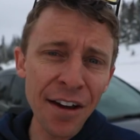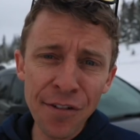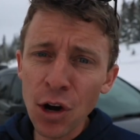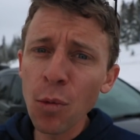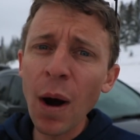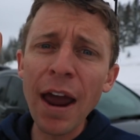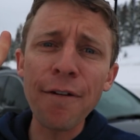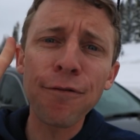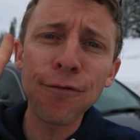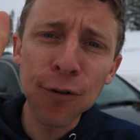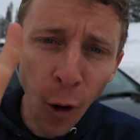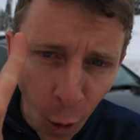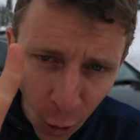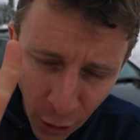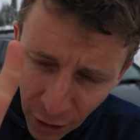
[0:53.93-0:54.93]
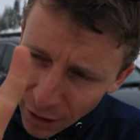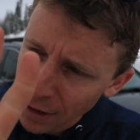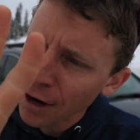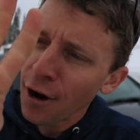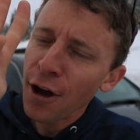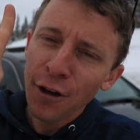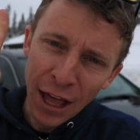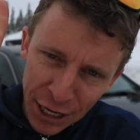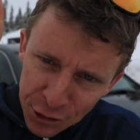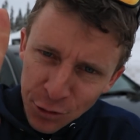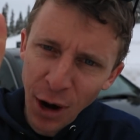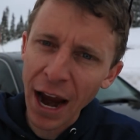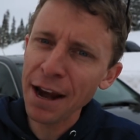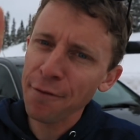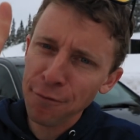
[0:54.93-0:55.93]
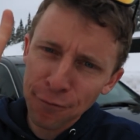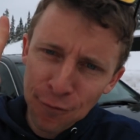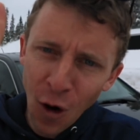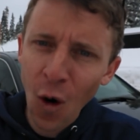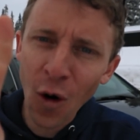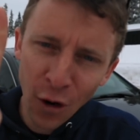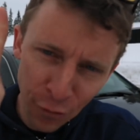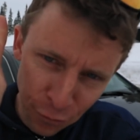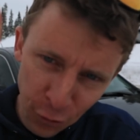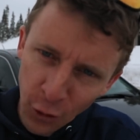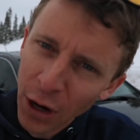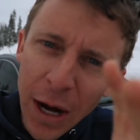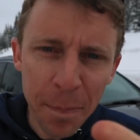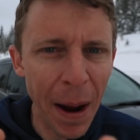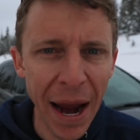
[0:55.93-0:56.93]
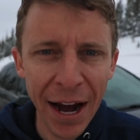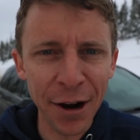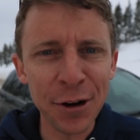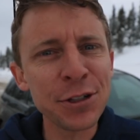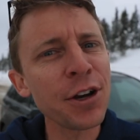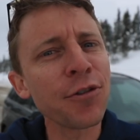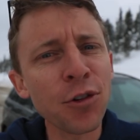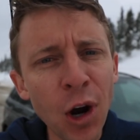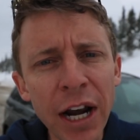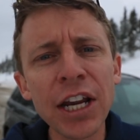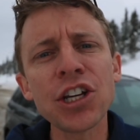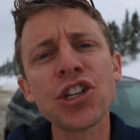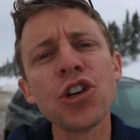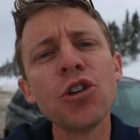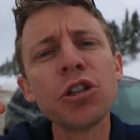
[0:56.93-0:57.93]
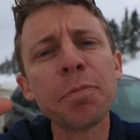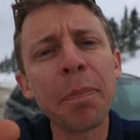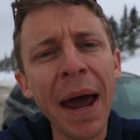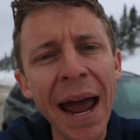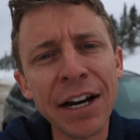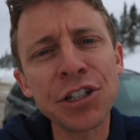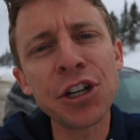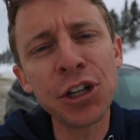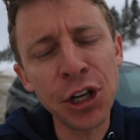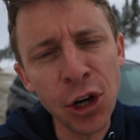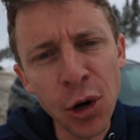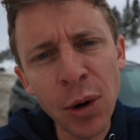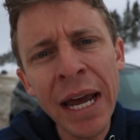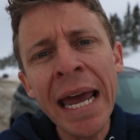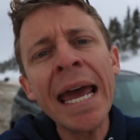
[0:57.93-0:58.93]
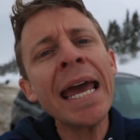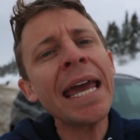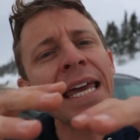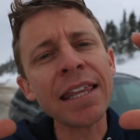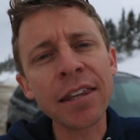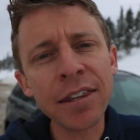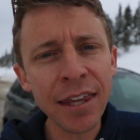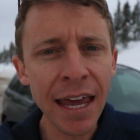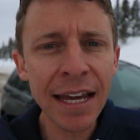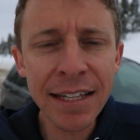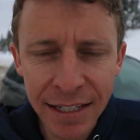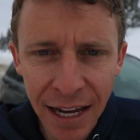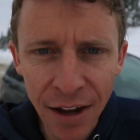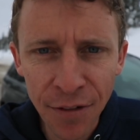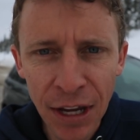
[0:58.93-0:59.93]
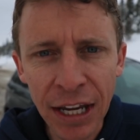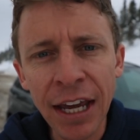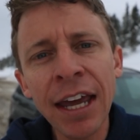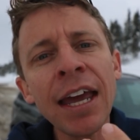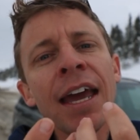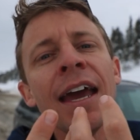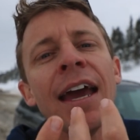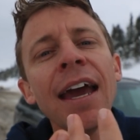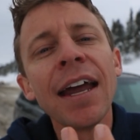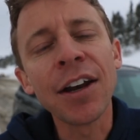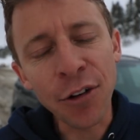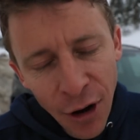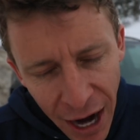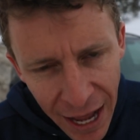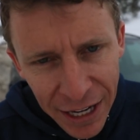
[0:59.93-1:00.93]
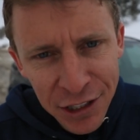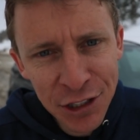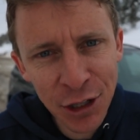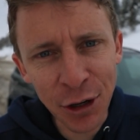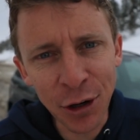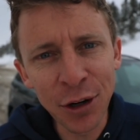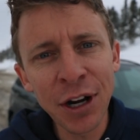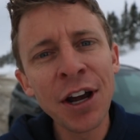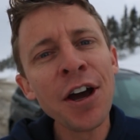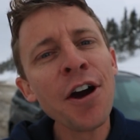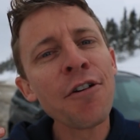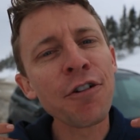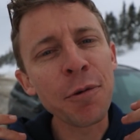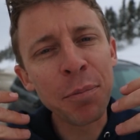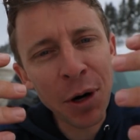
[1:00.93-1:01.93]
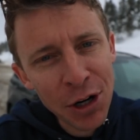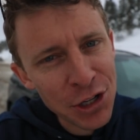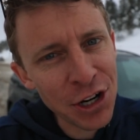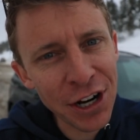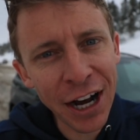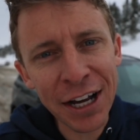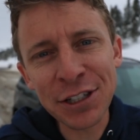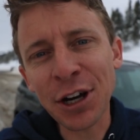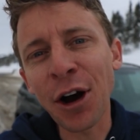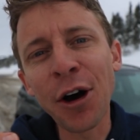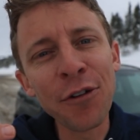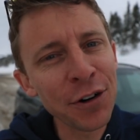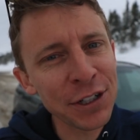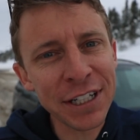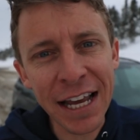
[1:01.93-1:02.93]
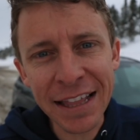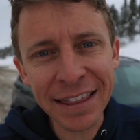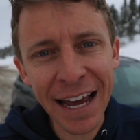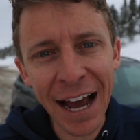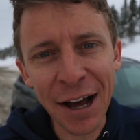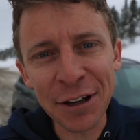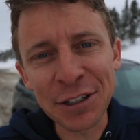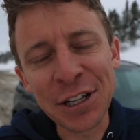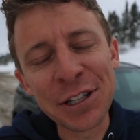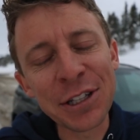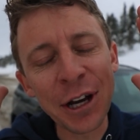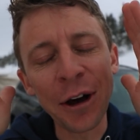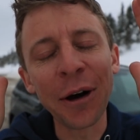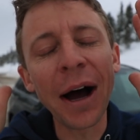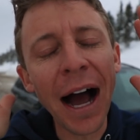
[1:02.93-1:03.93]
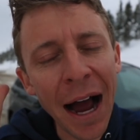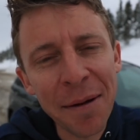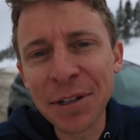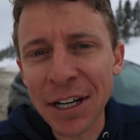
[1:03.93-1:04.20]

giving away four, that's right, four free pairs of running shoes back to you in Thanksgiving in gratitude for pushing us over 10,000. So I'm